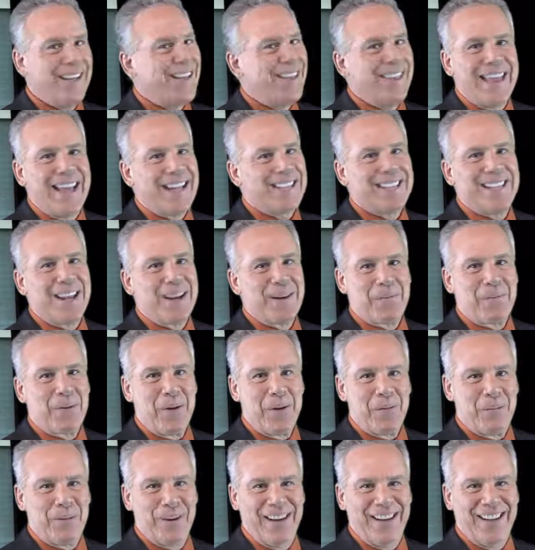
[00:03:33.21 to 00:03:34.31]
That's not
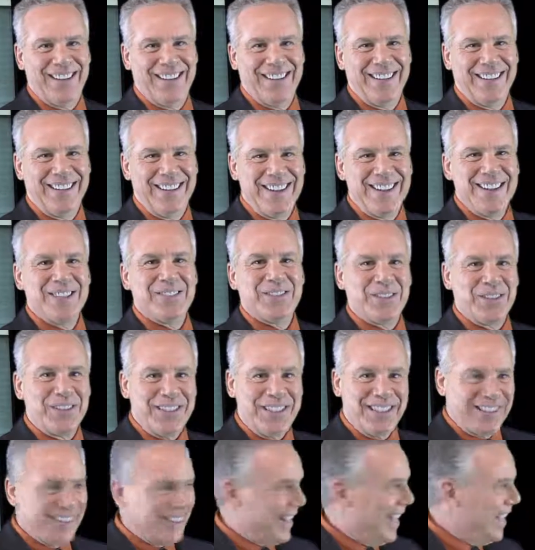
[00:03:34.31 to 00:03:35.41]
appropriate. So
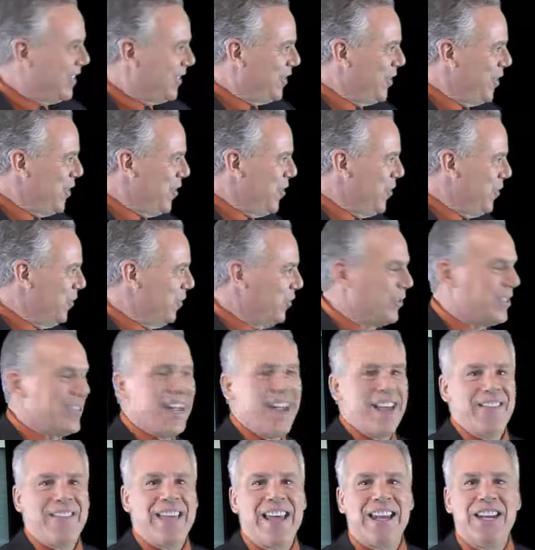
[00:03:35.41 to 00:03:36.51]
let's use
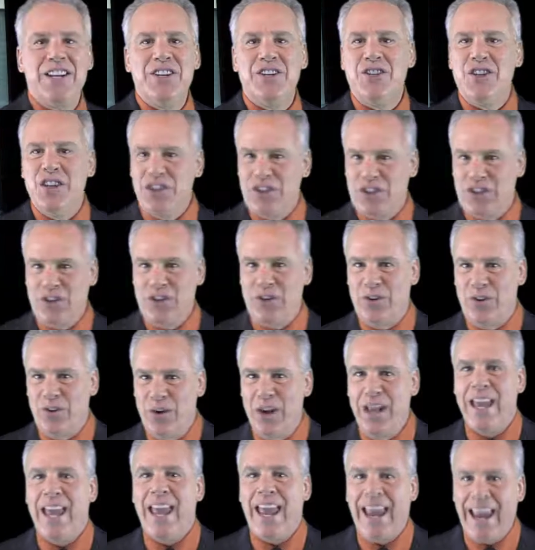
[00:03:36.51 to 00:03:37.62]
that additional
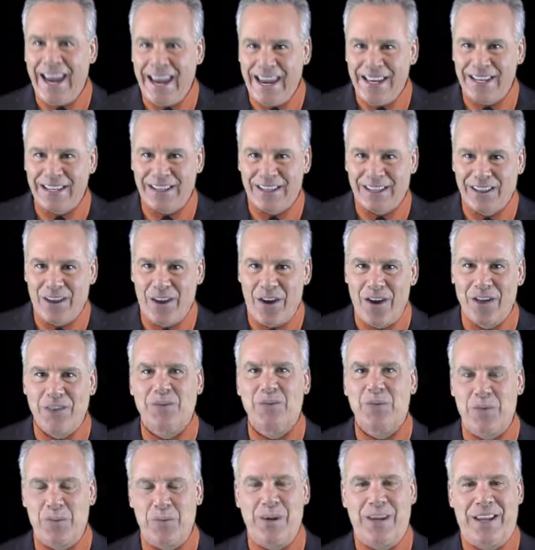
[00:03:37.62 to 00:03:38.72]
and clause
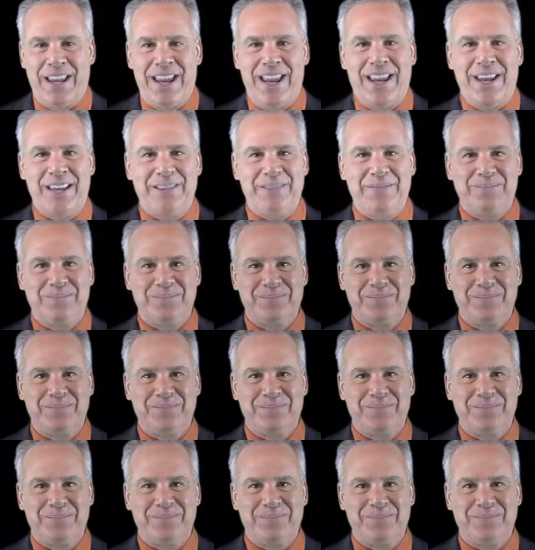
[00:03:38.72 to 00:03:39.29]
when we can.